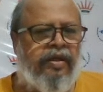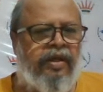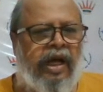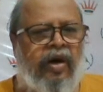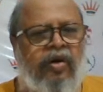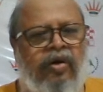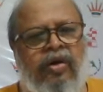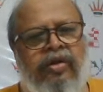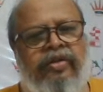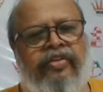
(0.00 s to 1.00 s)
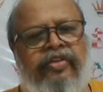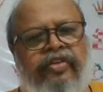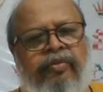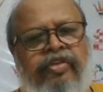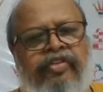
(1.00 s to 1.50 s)
Now this is
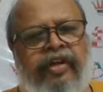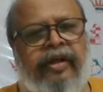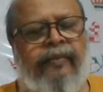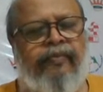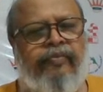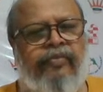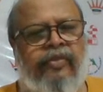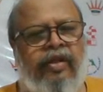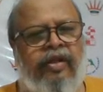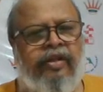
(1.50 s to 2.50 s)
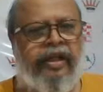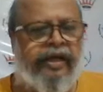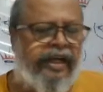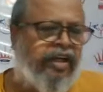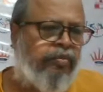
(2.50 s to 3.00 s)
a mistake. The
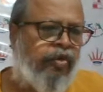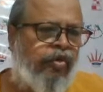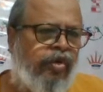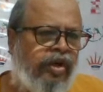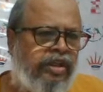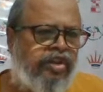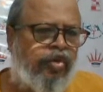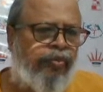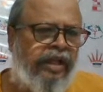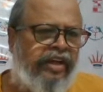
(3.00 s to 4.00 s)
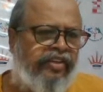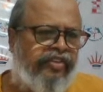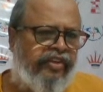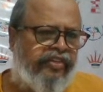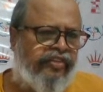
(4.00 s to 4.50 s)
correct move is to play
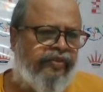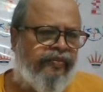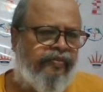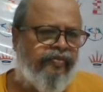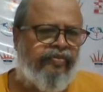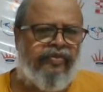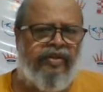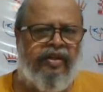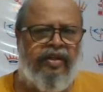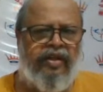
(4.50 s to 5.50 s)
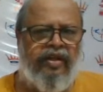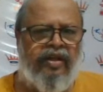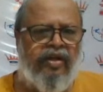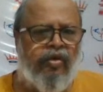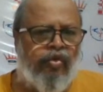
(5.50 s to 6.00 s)
a6
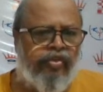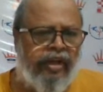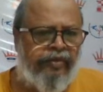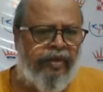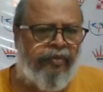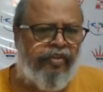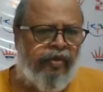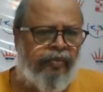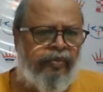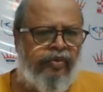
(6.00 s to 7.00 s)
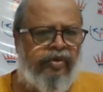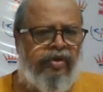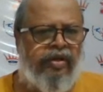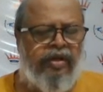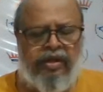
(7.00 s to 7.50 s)
to save the bishop.
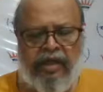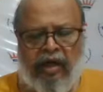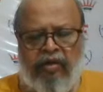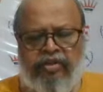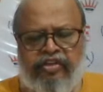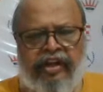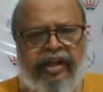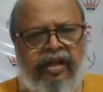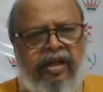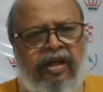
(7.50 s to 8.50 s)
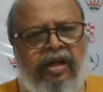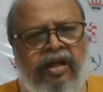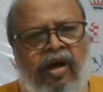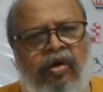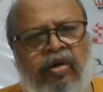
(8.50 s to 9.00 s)
Now a mistake.
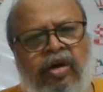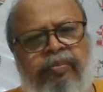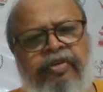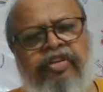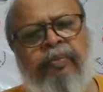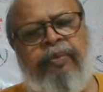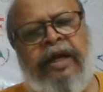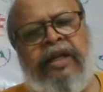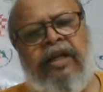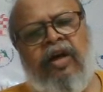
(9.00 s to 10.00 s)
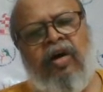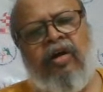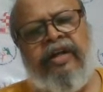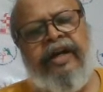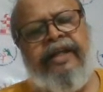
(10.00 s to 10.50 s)
Now I got bishop pair
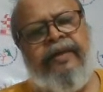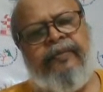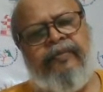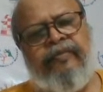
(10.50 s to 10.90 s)
already.